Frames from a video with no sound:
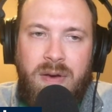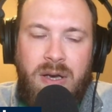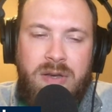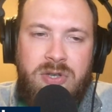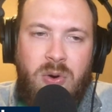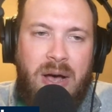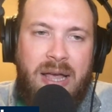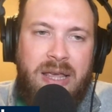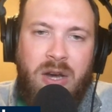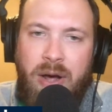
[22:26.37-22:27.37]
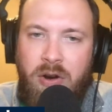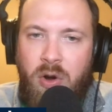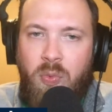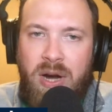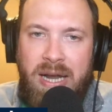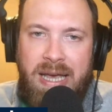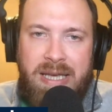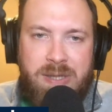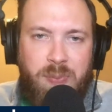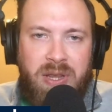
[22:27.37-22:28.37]
So, I don't know what it
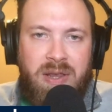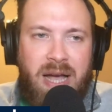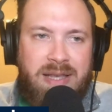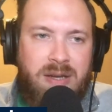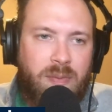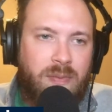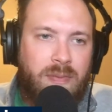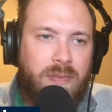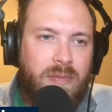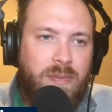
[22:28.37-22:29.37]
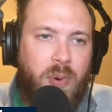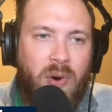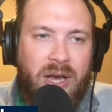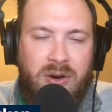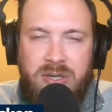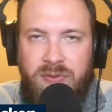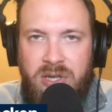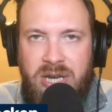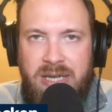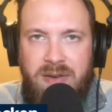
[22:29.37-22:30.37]
is, but at some point, Chris
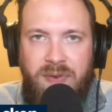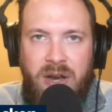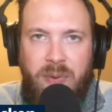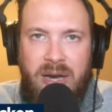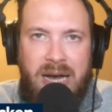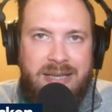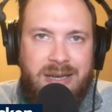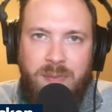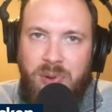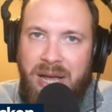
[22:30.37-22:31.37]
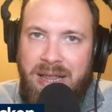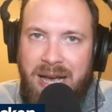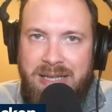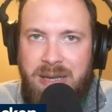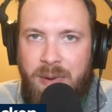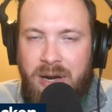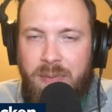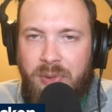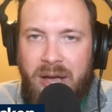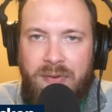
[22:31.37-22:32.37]
Finch has to find a way. Naz didn't play last time out. He
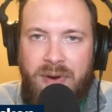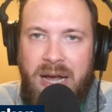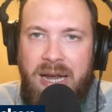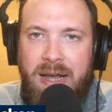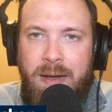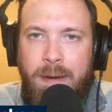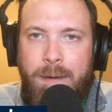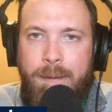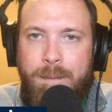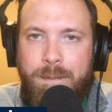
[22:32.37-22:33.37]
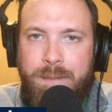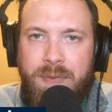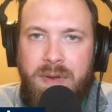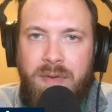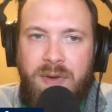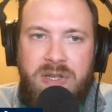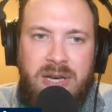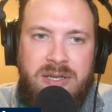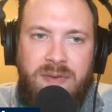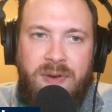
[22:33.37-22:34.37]
didn't play on Friday. Finch
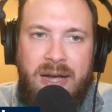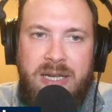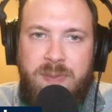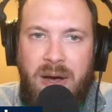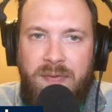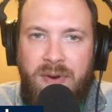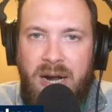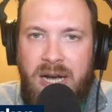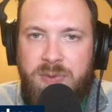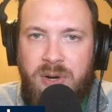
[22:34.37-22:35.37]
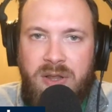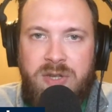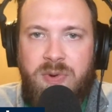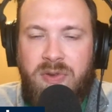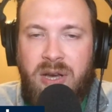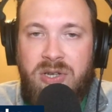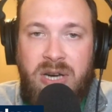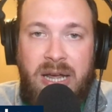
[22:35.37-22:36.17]
has to find a spot for Naz Reid in this rotation.